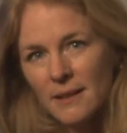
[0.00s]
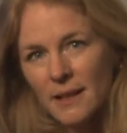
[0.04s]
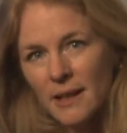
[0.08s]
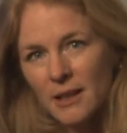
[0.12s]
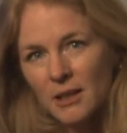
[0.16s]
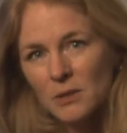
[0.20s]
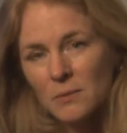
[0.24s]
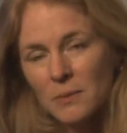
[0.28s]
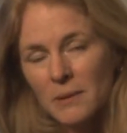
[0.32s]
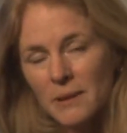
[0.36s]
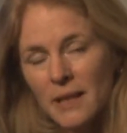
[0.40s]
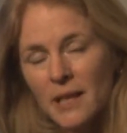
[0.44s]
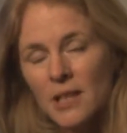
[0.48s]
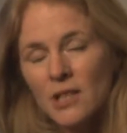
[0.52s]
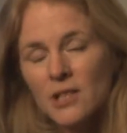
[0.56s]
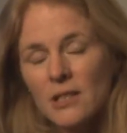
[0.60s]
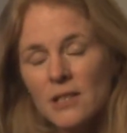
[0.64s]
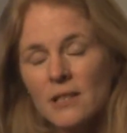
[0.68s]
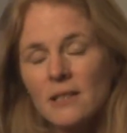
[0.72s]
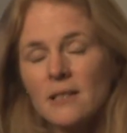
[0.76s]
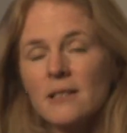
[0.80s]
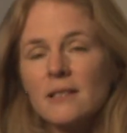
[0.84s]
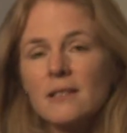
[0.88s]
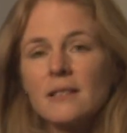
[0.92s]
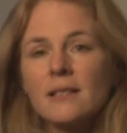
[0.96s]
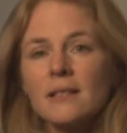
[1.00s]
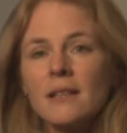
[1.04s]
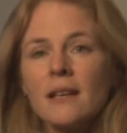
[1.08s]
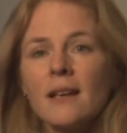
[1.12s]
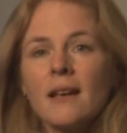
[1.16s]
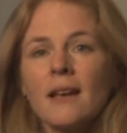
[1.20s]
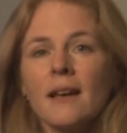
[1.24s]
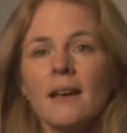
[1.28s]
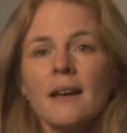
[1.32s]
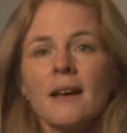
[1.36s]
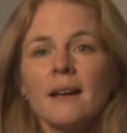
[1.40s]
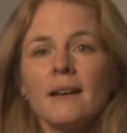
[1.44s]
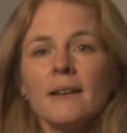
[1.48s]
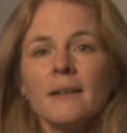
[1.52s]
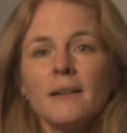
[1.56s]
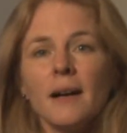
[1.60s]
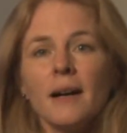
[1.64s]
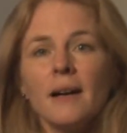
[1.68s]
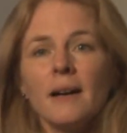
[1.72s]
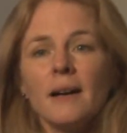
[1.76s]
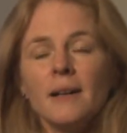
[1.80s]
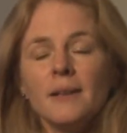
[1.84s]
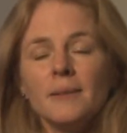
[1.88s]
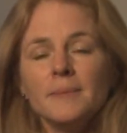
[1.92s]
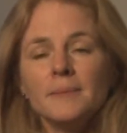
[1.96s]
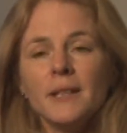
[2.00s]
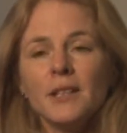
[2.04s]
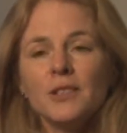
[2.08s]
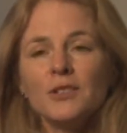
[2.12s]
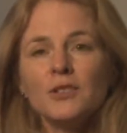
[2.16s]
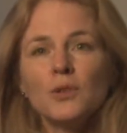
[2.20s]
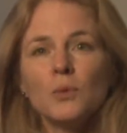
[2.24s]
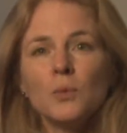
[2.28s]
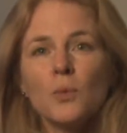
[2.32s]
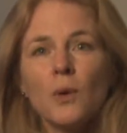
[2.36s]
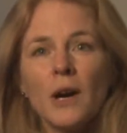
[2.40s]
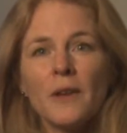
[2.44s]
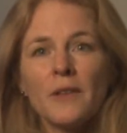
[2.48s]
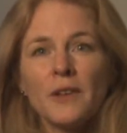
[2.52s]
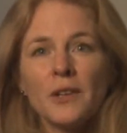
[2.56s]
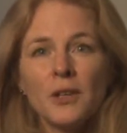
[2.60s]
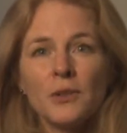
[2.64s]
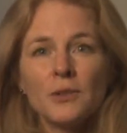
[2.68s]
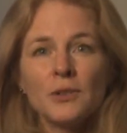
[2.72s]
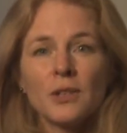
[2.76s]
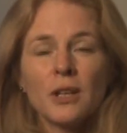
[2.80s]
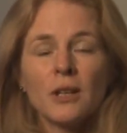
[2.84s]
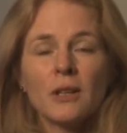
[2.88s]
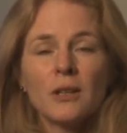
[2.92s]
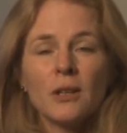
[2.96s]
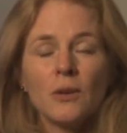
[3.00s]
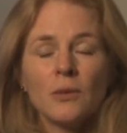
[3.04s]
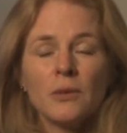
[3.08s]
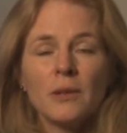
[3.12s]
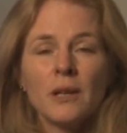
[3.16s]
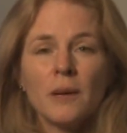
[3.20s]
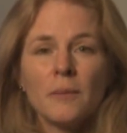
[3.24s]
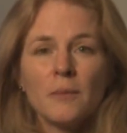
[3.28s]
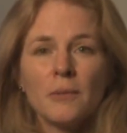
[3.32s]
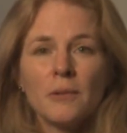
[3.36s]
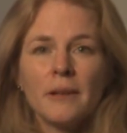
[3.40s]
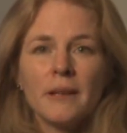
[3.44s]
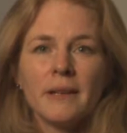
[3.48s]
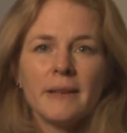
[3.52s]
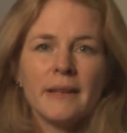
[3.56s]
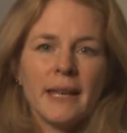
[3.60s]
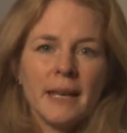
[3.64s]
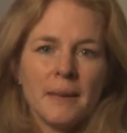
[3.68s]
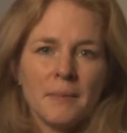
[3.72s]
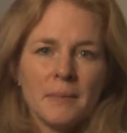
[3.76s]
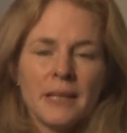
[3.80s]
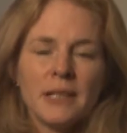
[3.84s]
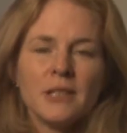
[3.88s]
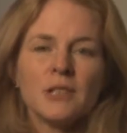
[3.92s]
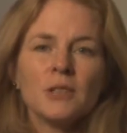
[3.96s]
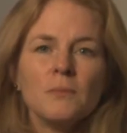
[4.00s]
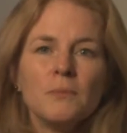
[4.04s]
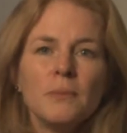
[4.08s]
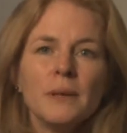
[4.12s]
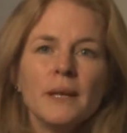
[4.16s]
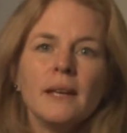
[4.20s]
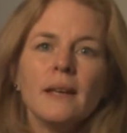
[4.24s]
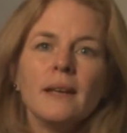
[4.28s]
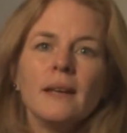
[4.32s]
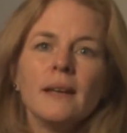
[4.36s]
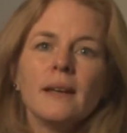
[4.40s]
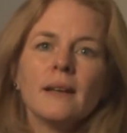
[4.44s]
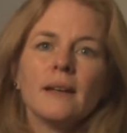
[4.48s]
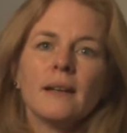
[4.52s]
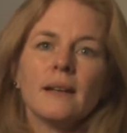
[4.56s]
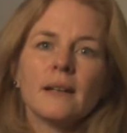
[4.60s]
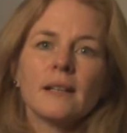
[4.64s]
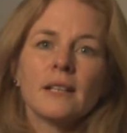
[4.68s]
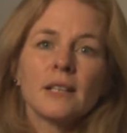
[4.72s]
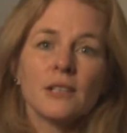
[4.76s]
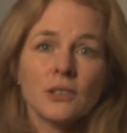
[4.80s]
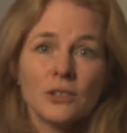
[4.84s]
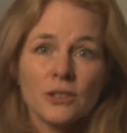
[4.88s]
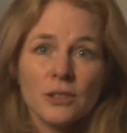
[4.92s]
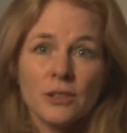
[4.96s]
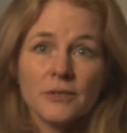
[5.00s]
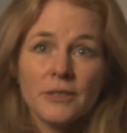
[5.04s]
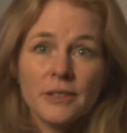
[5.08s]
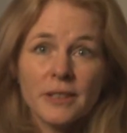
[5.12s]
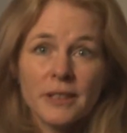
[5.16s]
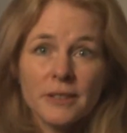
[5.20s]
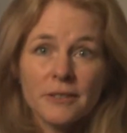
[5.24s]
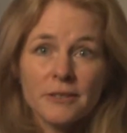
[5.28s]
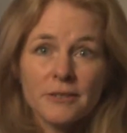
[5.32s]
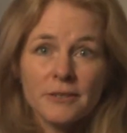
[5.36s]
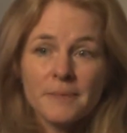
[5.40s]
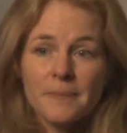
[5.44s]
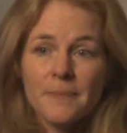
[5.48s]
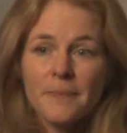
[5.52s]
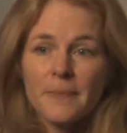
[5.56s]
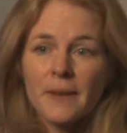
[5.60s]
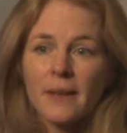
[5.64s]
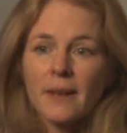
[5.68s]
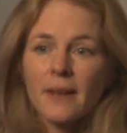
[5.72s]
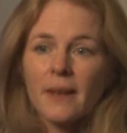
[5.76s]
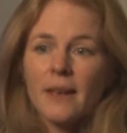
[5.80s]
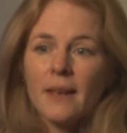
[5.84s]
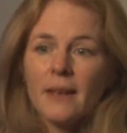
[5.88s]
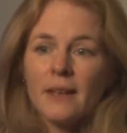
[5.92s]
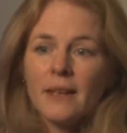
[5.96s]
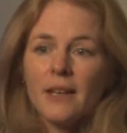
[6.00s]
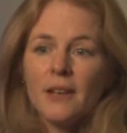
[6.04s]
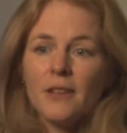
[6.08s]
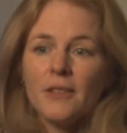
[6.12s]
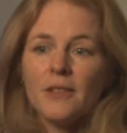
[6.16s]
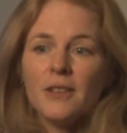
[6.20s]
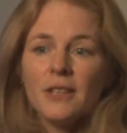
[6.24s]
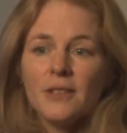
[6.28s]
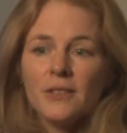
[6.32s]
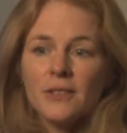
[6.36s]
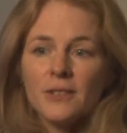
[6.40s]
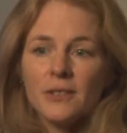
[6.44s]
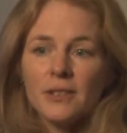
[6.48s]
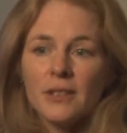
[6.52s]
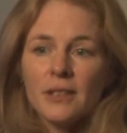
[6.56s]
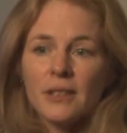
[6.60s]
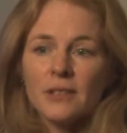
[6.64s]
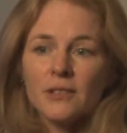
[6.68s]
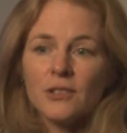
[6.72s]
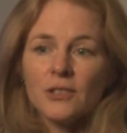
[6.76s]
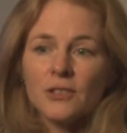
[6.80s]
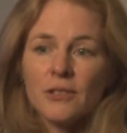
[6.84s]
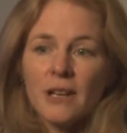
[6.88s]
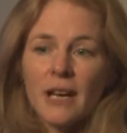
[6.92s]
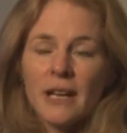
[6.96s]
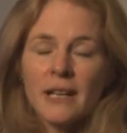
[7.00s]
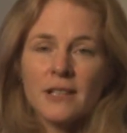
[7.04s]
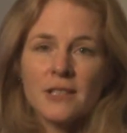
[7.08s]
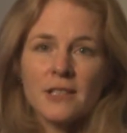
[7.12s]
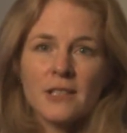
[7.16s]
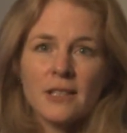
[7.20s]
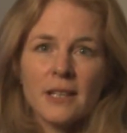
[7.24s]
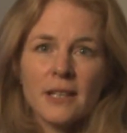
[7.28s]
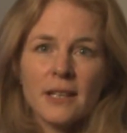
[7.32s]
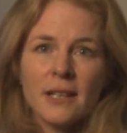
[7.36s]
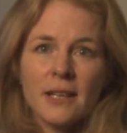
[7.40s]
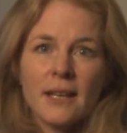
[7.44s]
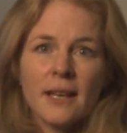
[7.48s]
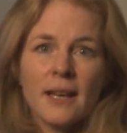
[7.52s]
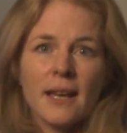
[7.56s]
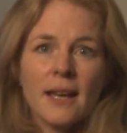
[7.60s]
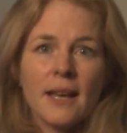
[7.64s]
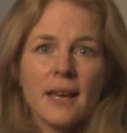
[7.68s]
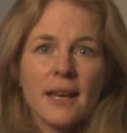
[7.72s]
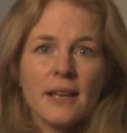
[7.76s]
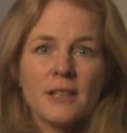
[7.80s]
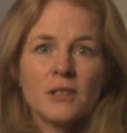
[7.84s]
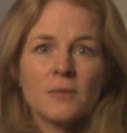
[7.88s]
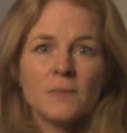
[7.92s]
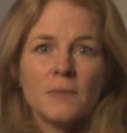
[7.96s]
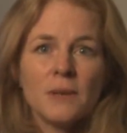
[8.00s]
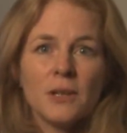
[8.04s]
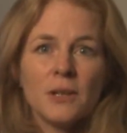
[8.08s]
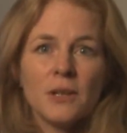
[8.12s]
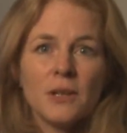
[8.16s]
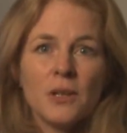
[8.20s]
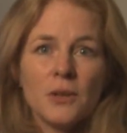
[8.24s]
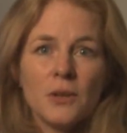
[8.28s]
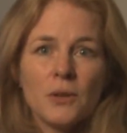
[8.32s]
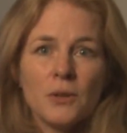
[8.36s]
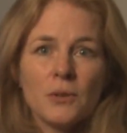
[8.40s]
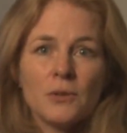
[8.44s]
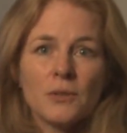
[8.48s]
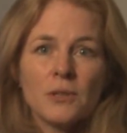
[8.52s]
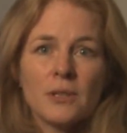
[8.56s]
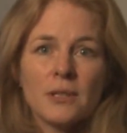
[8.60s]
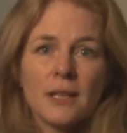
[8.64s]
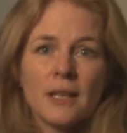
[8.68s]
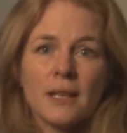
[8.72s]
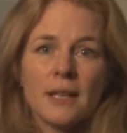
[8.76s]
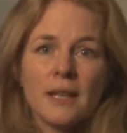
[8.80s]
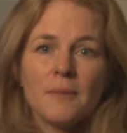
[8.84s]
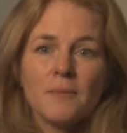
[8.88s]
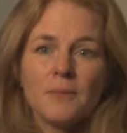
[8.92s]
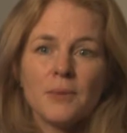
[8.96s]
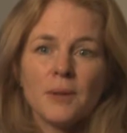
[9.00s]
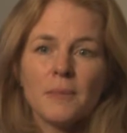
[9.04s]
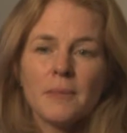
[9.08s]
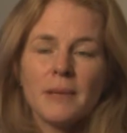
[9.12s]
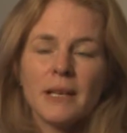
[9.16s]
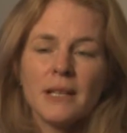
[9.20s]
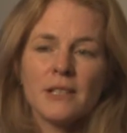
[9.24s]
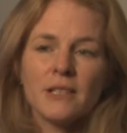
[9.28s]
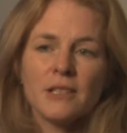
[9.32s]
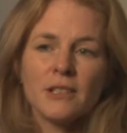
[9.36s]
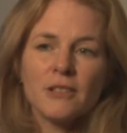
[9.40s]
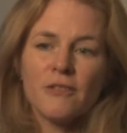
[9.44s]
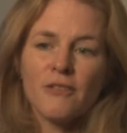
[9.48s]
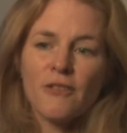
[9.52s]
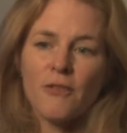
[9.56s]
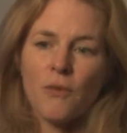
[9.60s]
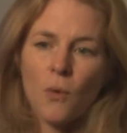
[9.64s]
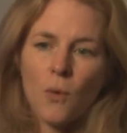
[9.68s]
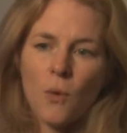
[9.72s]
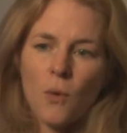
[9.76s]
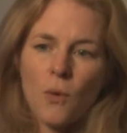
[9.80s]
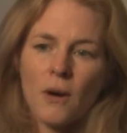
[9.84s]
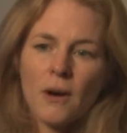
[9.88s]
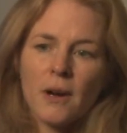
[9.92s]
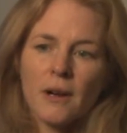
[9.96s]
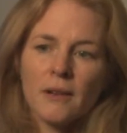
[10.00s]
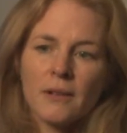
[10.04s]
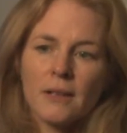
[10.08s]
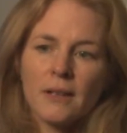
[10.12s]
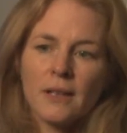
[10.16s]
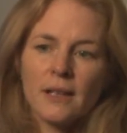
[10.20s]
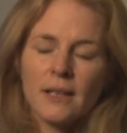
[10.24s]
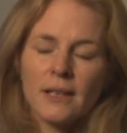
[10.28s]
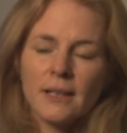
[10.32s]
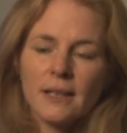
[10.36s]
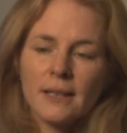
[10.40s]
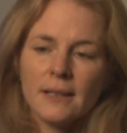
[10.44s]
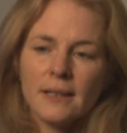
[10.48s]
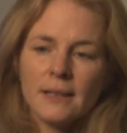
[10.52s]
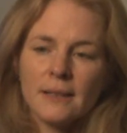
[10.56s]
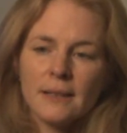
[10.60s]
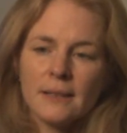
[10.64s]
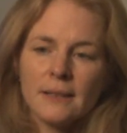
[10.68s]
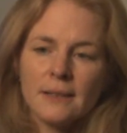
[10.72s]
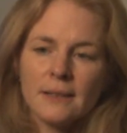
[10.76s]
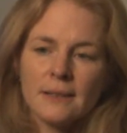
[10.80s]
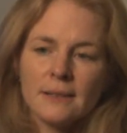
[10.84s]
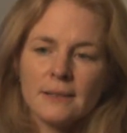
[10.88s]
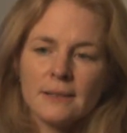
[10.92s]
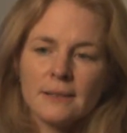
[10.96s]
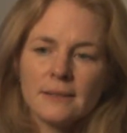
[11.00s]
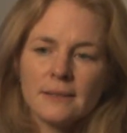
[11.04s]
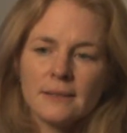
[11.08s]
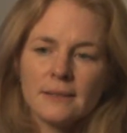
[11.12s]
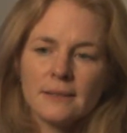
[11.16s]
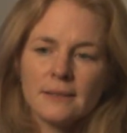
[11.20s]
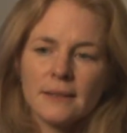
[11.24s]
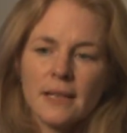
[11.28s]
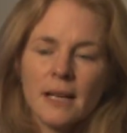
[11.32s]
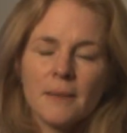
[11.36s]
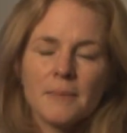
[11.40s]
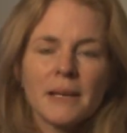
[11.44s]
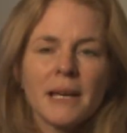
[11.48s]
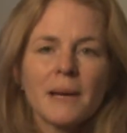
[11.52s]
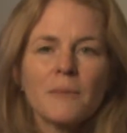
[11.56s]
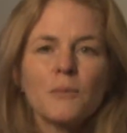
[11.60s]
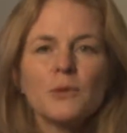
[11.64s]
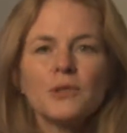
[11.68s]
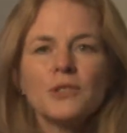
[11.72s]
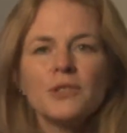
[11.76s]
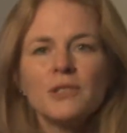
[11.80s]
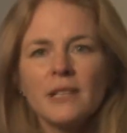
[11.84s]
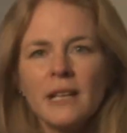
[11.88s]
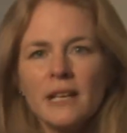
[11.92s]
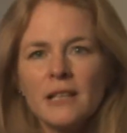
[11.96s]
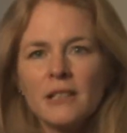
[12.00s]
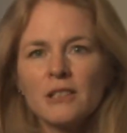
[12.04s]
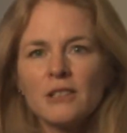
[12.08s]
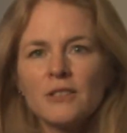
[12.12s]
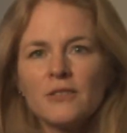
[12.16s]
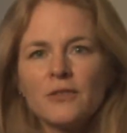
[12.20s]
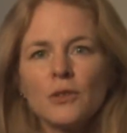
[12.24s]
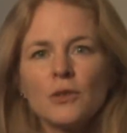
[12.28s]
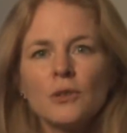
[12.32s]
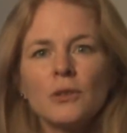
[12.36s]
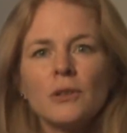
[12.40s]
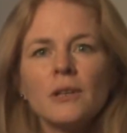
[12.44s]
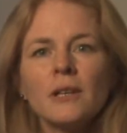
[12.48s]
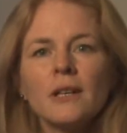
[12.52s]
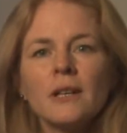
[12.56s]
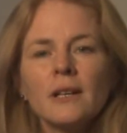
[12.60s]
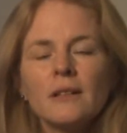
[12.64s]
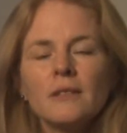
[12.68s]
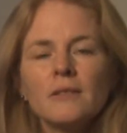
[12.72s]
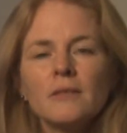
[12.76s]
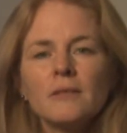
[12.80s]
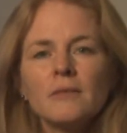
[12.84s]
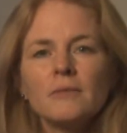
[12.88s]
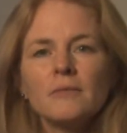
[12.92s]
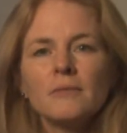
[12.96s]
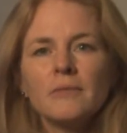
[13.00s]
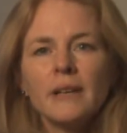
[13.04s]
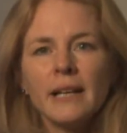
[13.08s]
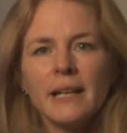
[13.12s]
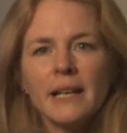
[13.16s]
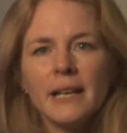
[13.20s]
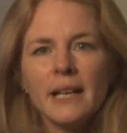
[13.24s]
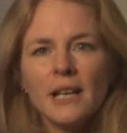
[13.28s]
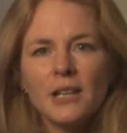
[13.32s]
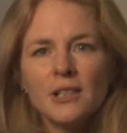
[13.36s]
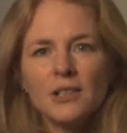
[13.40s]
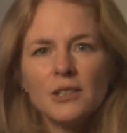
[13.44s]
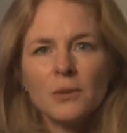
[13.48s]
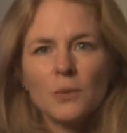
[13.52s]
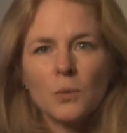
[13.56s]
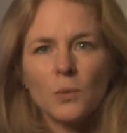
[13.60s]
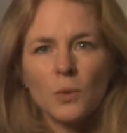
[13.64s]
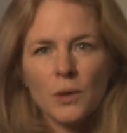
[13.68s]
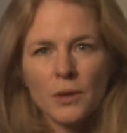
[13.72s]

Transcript: explanations um, as to why they're using a low number, and namely to be uh, conservative. Now, this strategy has been used and implemented for uh, coming up with standards for radiation